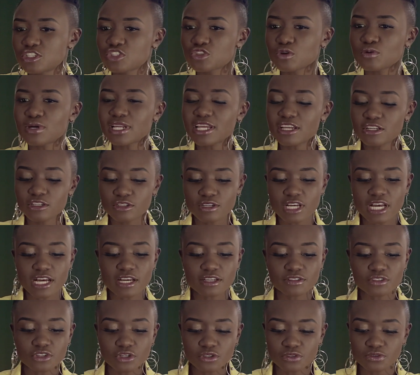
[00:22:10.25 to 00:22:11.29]
So what
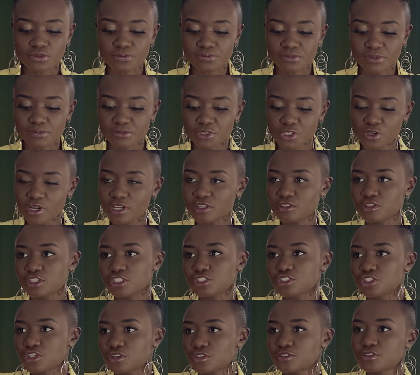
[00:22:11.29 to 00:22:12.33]

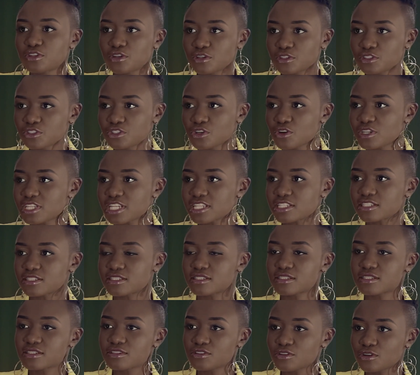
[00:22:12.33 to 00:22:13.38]
your
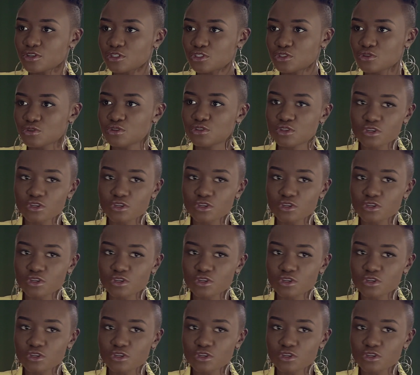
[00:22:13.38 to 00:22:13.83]
daughters, your two